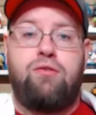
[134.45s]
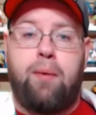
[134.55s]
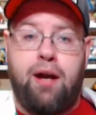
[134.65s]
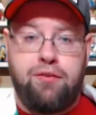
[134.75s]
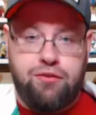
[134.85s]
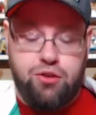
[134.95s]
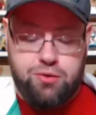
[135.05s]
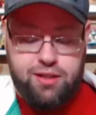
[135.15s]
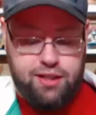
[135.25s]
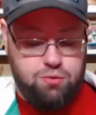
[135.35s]
for my other two
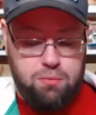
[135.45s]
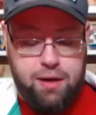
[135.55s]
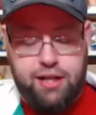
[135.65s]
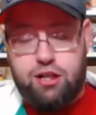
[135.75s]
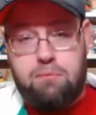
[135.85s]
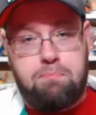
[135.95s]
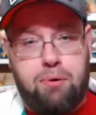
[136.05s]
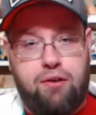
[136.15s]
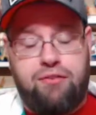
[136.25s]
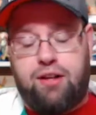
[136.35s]
sets will match up
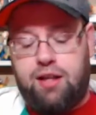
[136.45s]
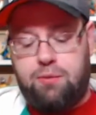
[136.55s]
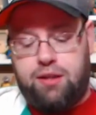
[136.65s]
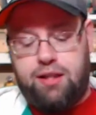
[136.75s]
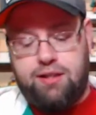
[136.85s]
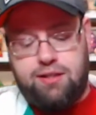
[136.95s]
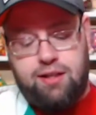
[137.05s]
perfectly with these.